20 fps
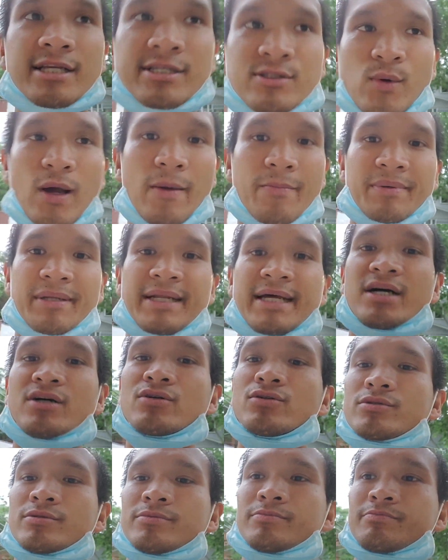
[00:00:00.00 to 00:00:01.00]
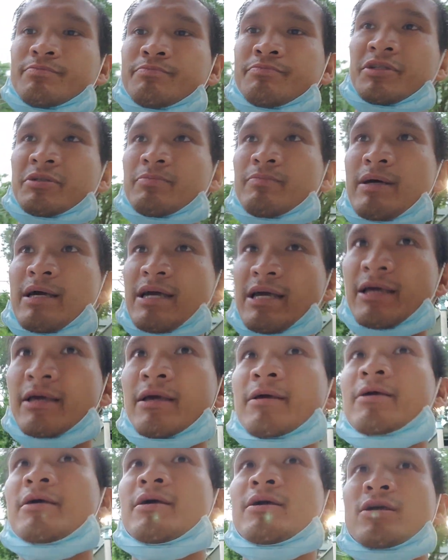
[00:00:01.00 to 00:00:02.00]
swap it out. Put mine
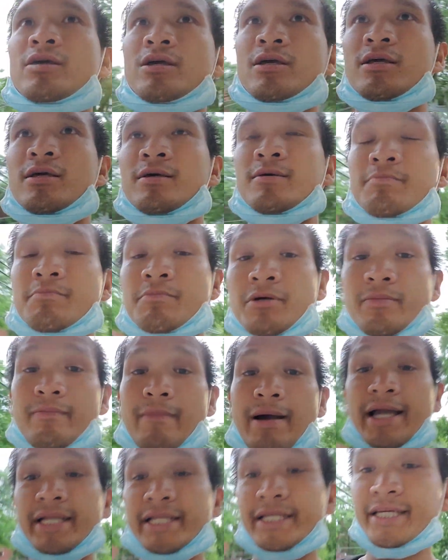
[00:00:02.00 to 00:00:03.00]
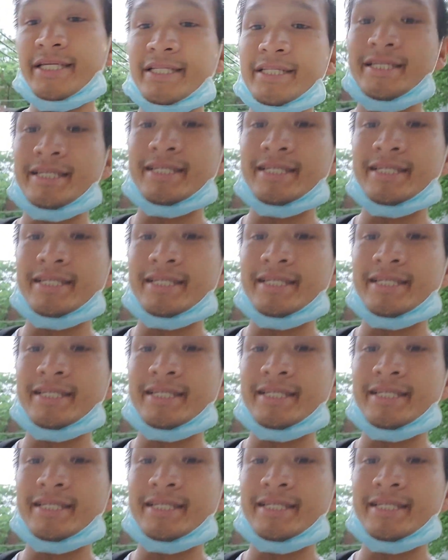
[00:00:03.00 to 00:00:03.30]
in.